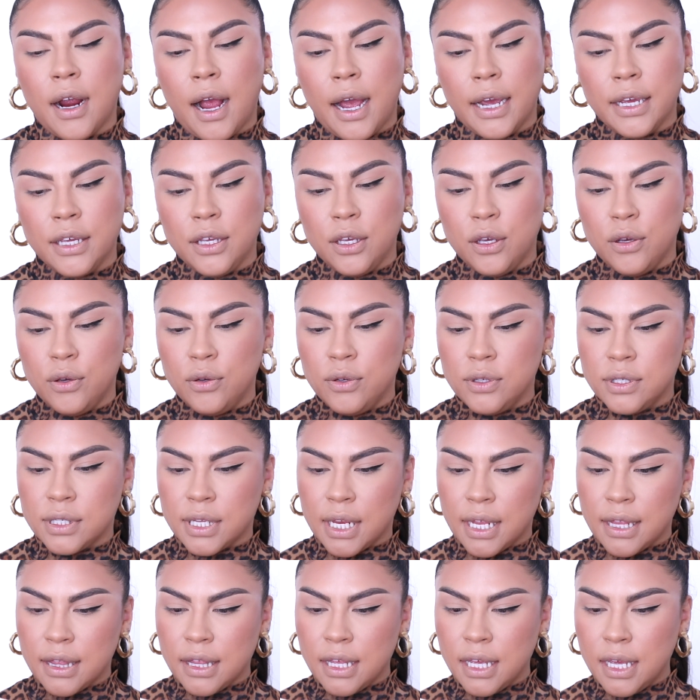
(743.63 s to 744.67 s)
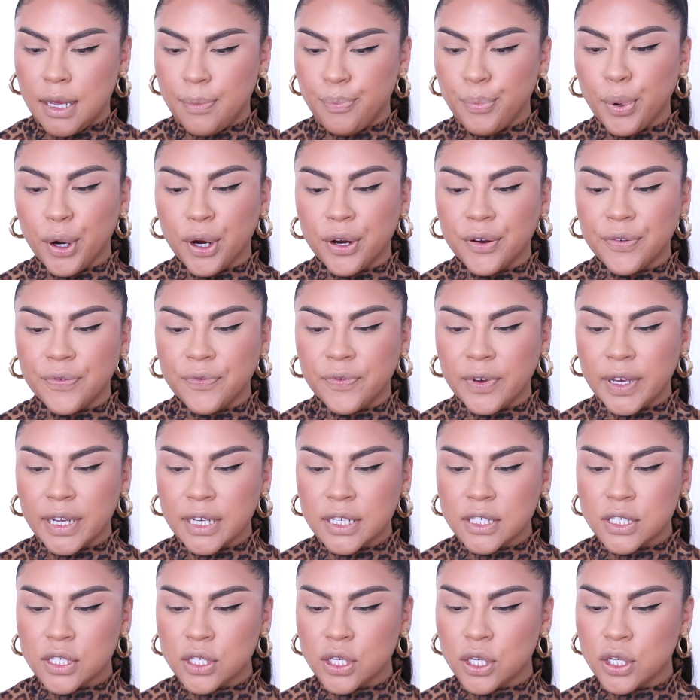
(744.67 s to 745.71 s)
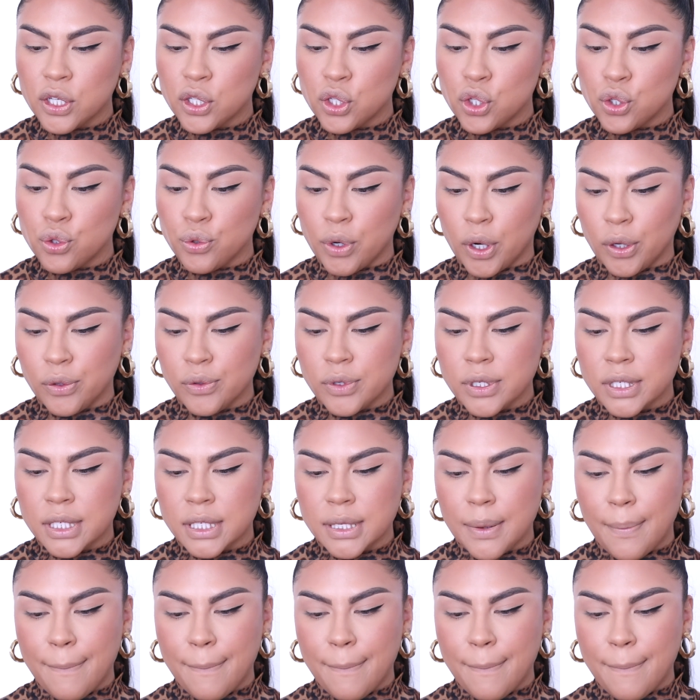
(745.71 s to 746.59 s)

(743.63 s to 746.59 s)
I used the Perfect Strokes